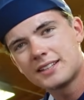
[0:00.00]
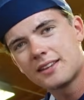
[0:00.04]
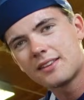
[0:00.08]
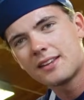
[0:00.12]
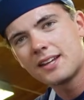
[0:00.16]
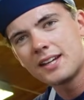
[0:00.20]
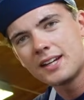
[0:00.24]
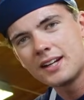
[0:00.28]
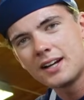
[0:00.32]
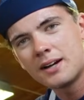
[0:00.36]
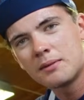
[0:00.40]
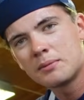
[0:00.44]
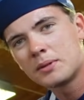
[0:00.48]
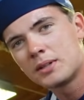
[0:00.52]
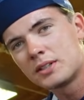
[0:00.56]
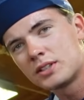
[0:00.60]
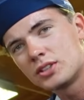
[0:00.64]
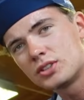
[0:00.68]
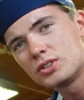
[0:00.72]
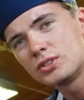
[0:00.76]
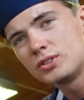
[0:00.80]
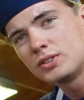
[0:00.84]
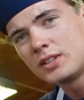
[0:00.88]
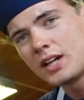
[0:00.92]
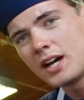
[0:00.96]
thing I'm gonna
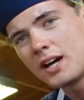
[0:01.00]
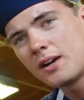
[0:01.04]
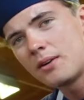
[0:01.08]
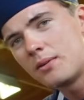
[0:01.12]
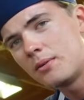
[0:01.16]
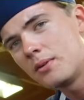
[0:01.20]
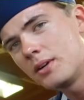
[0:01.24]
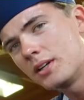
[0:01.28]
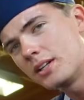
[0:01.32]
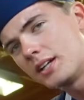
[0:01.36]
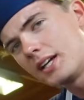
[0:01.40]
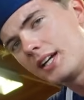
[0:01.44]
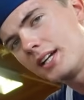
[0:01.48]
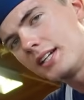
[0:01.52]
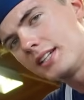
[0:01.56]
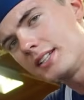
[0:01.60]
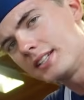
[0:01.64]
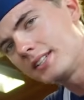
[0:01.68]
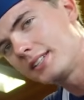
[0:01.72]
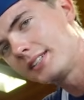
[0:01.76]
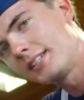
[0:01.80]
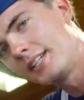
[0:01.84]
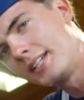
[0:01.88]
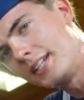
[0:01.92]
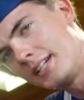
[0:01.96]
do now
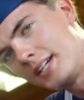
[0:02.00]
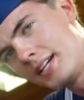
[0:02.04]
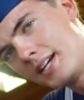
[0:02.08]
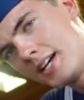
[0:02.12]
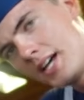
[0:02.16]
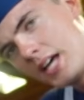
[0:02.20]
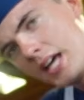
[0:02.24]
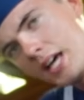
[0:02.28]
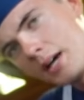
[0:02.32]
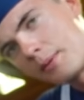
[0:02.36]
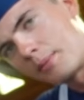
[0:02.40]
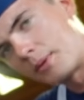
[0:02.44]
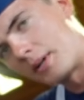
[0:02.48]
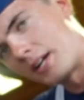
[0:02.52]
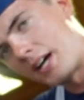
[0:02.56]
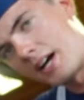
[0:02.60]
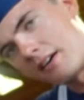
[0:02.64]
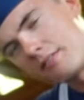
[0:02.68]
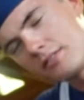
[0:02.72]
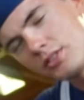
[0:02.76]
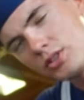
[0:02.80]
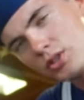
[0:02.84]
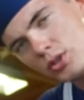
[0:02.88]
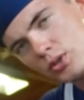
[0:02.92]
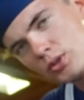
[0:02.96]
is I'm gonna
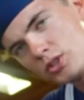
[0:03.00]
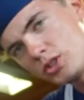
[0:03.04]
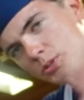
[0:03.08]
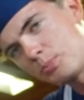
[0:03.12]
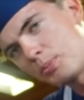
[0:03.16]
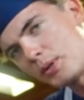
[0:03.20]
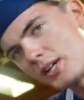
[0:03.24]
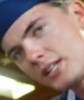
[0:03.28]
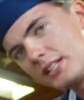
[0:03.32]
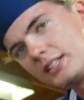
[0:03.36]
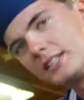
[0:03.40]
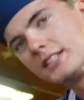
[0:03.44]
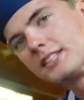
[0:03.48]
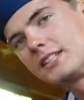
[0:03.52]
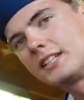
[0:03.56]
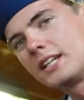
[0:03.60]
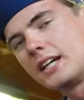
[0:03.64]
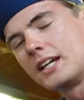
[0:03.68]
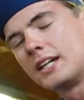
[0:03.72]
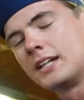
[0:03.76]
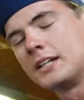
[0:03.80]
have 2 sprints.